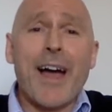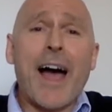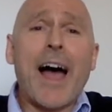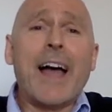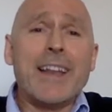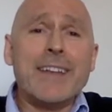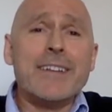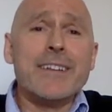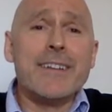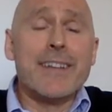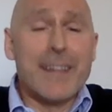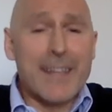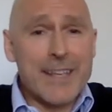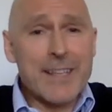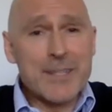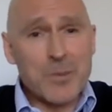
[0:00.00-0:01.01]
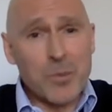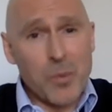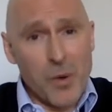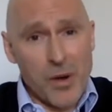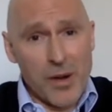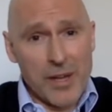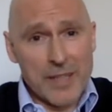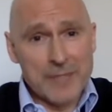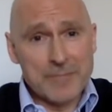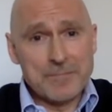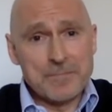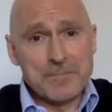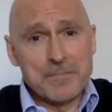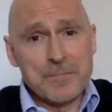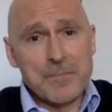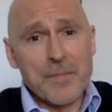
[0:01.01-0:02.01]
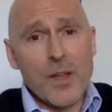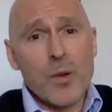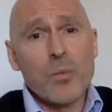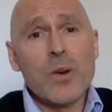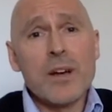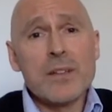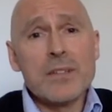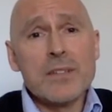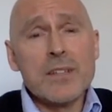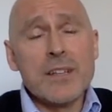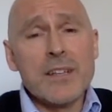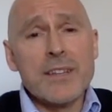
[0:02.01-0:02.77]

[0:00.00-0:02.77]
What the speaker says: And here's why. Well,